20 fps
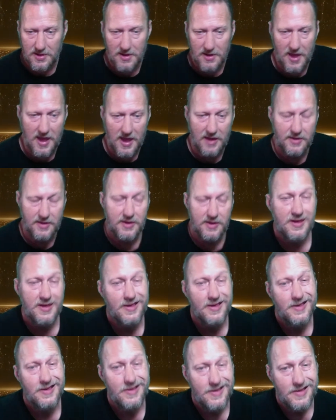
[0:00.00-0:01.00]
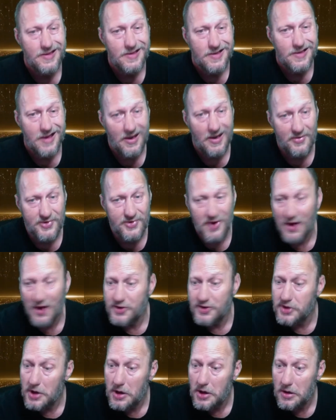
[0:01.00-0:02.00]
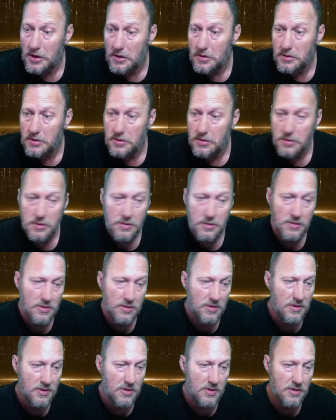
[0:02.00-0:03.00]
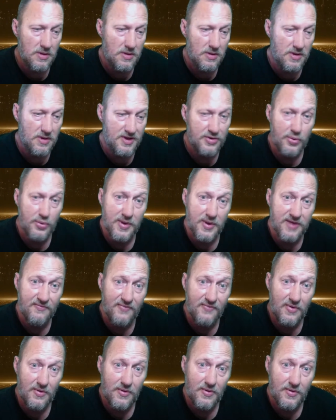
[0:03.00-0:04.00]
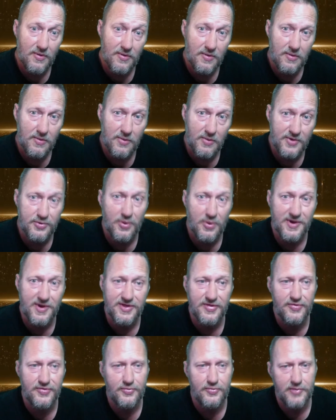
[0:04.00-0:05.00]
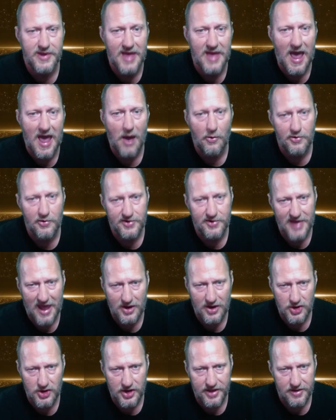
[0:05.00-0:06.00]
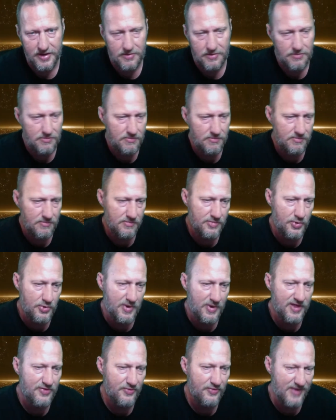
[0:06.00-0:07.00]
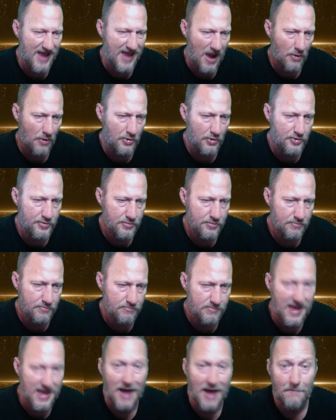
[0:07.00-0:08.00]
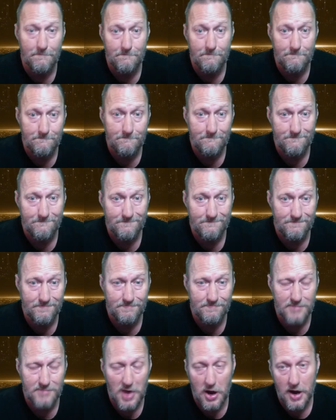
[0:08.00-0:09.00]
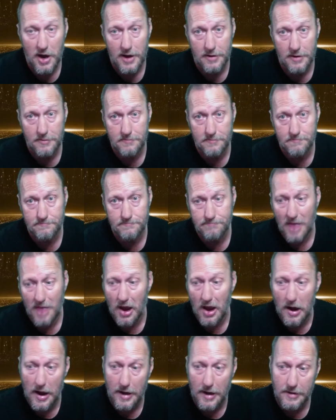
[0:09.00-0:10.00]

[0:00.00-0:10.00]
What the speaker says: And I will talk to y'all in 23 hours, actually. 23 hours, yeah. Alright? Alright.